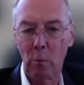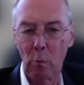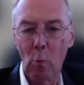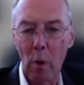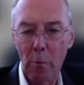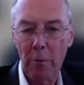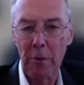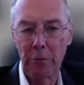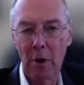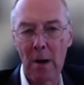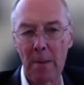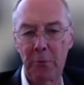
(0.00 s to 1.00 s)
what were the
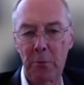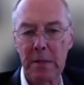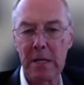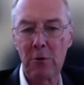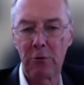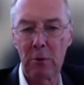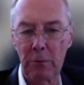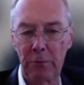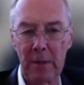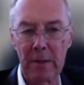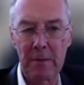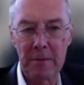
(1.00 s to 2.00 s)
top 3
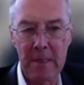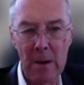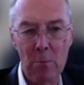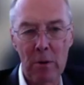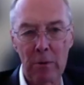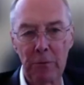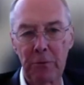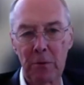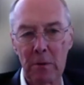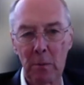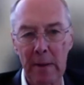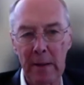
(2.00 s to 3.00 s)
issues that they were
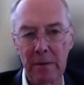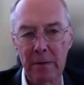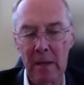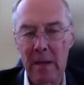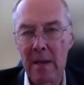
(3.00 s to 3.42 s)
concerned with?